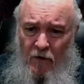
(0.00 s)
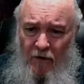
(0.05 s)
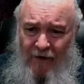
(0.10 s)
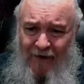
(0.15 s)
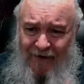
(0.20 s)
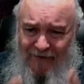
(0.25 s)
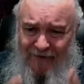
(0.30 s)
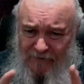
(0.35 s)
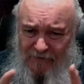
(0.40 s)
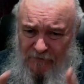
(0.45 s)

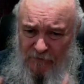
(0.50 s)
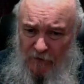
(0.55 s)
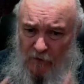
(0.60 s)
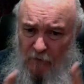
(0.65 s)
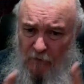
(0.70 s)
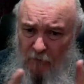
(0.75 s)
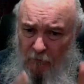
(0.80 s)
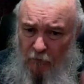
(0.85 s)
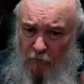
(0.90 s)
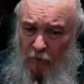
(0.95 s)
at
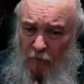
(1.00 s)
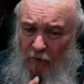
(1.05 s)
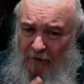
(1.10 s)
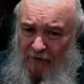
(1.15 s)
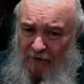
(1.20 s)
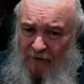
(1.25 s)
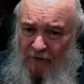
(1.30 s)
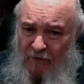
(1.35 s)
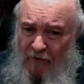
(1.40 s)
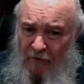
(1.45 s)
some
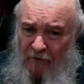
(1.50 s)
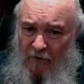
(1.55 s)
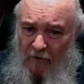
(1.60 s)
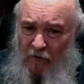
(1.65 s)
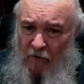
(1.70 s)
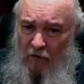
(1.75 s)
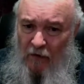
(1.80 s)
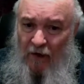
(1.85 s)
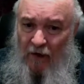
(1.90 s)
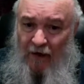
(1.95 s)
point in
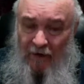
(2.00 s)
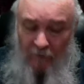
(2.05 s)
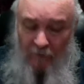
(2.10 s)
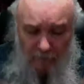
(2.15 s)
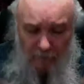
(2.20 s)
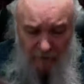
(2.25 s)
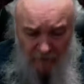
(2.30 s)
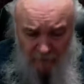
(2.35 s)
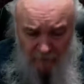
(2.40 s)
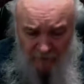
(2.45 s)
their life,
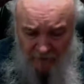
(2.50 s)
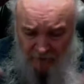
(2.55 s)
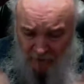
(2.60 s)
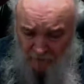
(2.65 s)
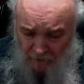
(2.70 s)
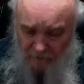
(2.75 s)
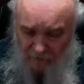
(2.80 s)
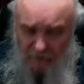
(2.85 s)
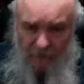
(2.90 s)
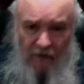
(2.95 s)
maybe
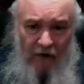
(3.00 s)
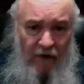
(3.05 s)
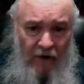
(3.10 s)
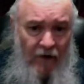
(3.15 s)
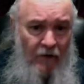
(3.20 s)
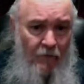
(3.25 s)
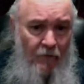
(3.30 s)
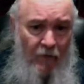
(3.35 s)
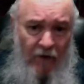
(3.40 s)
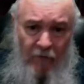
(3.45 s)
not
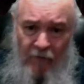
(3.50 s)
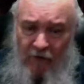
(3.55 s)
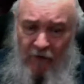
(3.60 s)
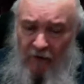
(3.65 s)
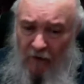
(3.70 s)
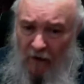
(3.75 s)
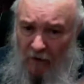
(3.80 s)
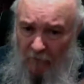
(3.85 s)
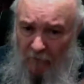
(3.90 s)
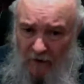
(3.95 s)
today, maybe
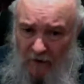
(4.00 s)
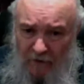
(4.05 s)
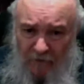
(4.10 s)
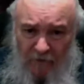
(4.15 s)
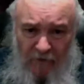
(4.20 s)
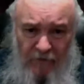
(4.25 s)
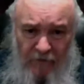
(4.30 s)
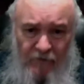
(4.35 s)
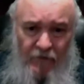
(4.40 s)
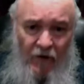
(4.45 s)
not right
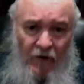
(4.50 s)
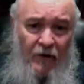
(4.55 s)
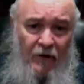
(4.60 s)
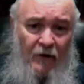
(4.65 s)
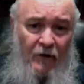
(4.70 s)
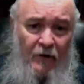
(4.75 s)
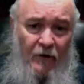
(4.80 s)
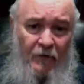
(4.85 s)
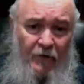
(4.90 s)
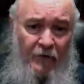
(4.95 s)
this
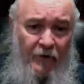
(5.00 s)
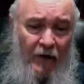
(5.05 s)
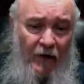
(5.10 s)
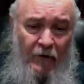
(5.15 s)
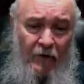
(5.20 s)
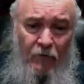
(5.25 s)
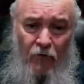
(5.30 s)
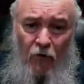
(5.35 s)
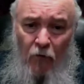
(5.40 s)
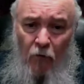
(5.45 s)
second at the
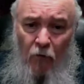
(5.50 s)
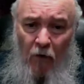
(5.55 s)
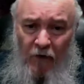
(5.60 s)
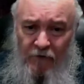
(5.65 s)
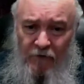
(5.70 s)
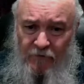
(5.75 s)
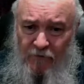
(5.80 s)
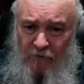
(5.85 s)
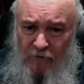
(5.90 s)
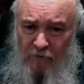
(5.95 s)
time you
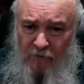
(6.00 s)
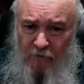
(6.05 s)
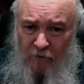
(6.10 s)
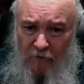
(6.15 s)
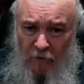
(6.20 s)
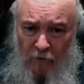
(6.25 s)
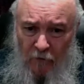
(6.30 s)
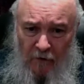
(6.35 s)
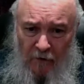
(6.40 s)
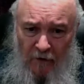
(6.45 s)
watch this
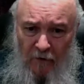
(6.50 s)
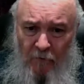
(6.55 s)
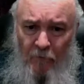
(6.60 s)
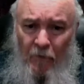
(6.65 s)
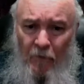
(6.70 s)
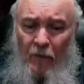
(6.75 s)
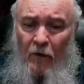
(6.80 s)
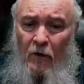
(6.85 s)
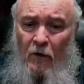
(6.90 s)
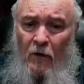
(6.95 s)
recording,
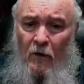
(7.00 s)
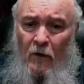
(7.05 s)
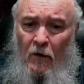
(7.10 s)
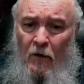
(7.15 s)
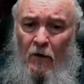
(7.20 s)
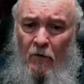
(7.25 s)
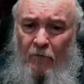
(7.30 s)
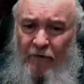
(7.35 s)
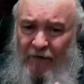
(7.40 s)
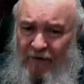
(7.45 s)

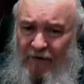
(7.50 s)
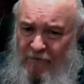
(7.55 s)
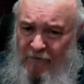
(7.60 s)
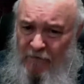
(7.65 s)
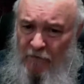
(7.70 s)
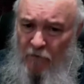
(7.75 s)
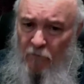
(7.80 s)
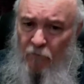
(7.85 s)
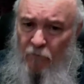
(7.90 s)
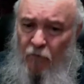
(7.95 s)
but at
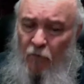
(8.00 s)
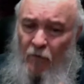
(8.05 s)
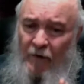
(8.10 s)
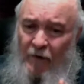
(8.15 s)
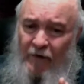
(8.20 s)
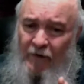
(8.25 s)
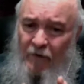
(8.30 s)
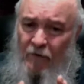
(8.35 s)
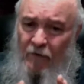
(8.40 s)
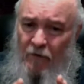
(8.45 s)
some
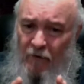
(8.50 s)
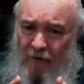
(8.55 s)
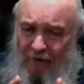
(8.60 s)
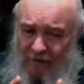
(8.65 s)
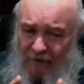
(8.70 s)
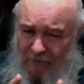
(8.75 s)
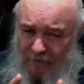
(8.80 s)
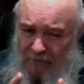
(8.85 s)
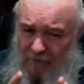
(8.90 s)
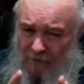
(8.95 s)
point,
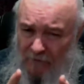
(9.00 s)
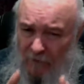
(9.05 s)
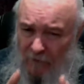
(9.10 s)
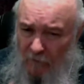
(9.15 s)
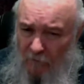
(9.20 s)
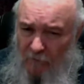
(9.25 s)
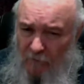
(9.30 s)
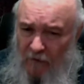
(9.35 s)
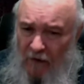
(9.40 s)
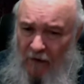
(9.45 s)
at
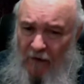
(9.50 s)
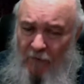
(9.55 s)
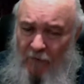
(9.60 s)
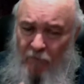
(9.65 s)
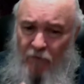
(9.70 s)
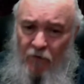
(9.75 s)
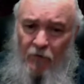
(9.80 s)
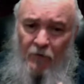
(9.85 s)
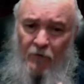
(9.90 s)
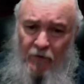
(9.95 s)
some time
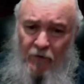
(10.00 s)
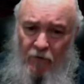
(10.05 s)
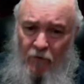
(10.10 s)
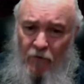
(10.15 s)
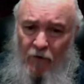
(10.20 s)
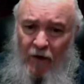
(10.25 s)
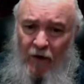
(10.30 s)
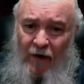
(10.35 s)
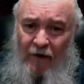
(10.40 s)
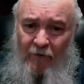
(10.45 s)
during your
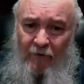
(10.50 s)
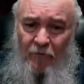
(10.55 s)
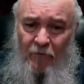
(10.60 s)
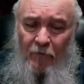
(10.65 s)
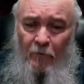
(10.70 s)
life,